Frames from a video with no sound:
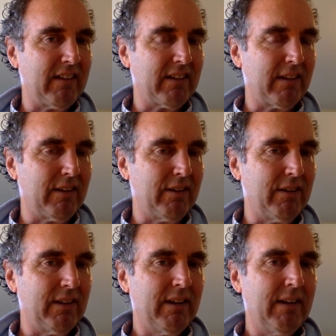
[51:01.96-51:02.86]

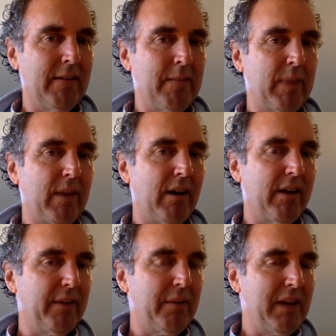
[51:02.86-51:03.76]
Institute
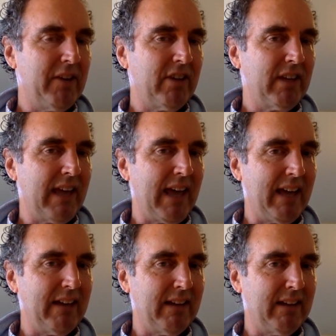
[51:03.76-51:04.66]
on the Ridge and
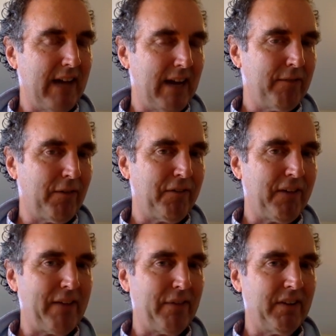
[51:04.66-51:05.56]
Canyon
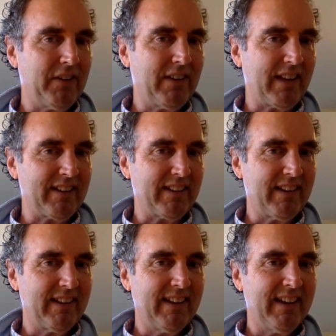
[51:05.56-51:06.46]

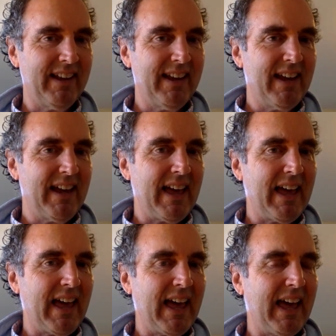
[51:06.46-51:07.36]
94516.
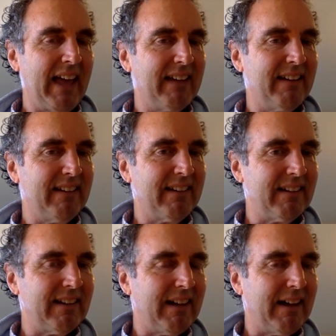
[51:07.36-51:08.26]
And
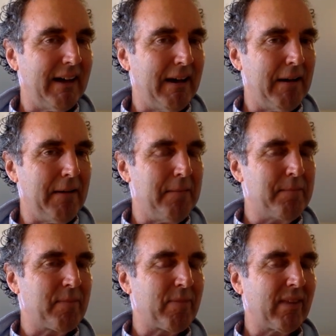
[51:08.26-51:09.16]
um,